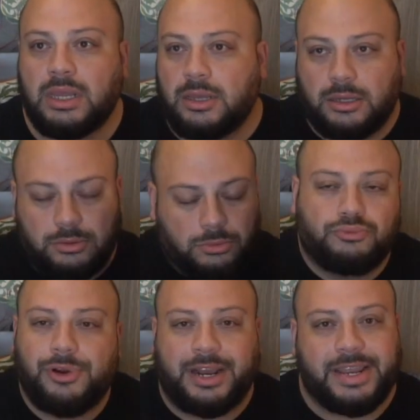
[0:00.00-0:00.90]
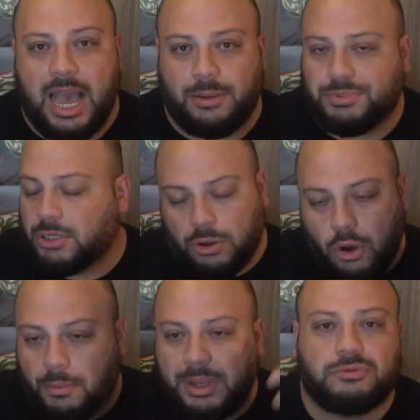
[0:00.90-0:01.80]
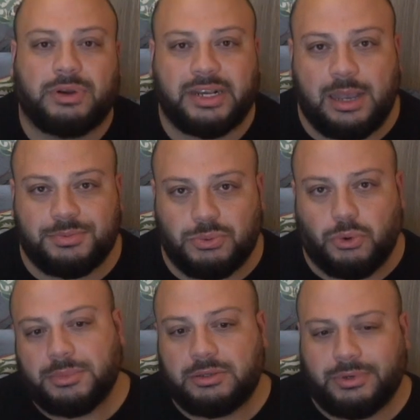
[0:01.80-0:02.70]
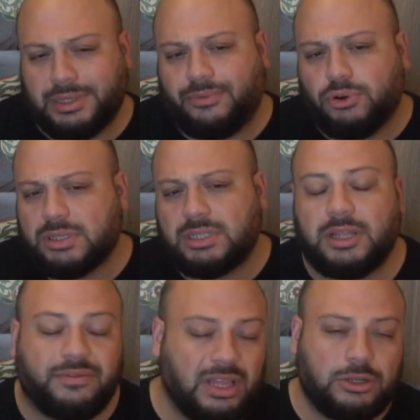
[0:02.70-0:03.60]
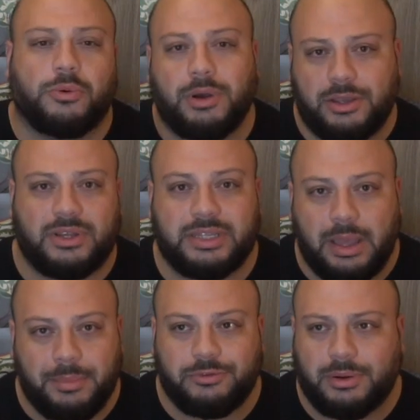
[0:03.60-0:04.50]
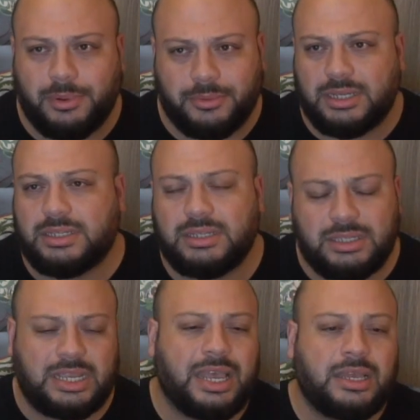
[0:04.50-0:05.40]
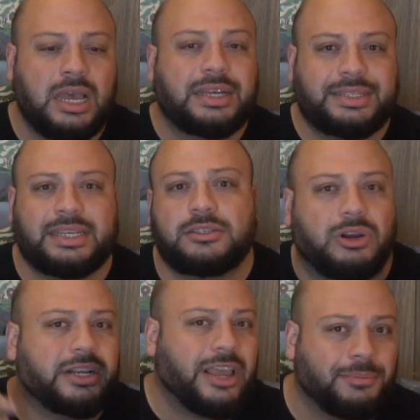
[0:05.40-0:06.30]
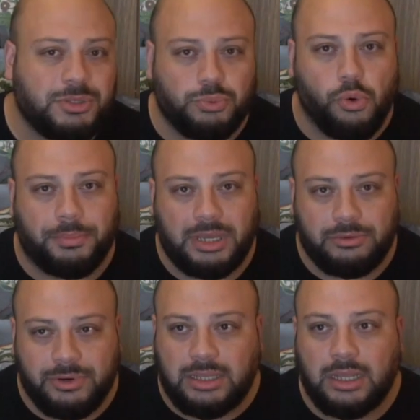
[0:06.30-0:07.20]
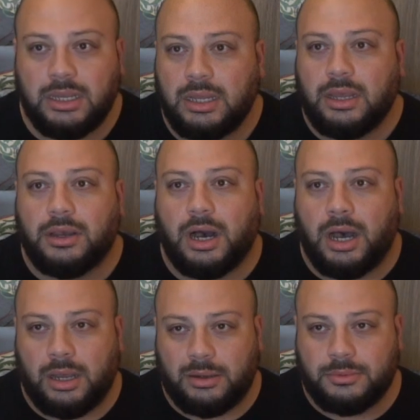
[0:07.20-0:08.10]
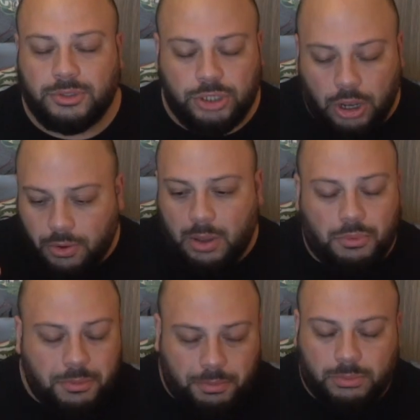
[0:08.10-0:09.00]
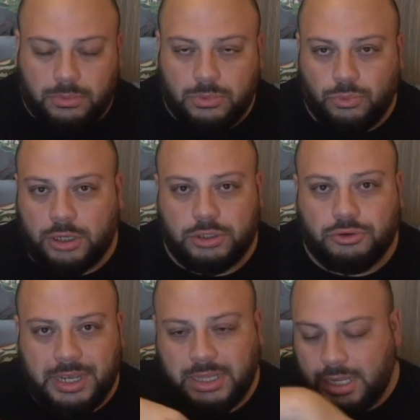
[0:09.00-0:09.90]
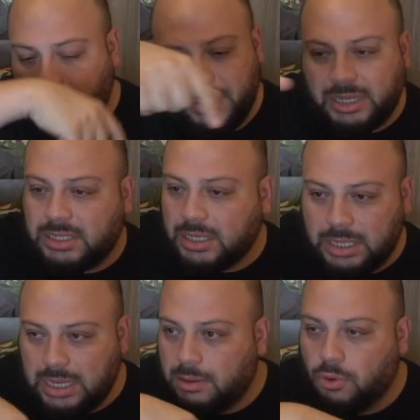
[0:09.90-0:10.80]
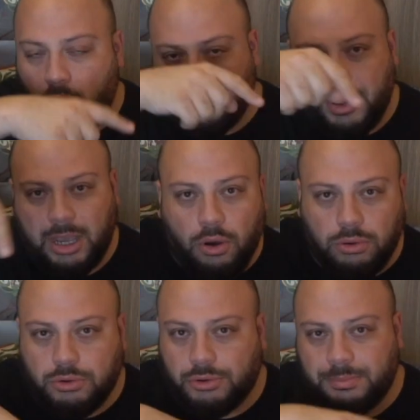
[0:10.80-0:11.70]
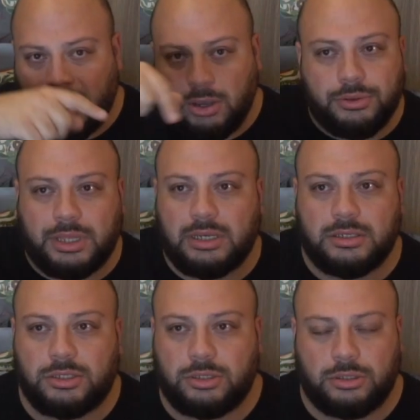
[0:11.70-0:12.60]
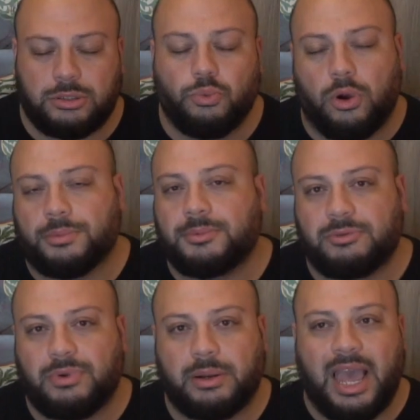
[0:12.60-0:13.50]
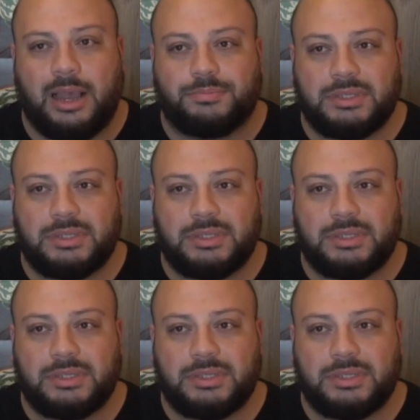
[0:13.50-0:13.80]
red caps, a whole mess of red caps swarm me, right? At 14th level, I don't know why you're fighting that many red caps. Let's just say 6 red caps swarm me, right? So we're on the grid, and basically my whole thing is swarmed by red caps.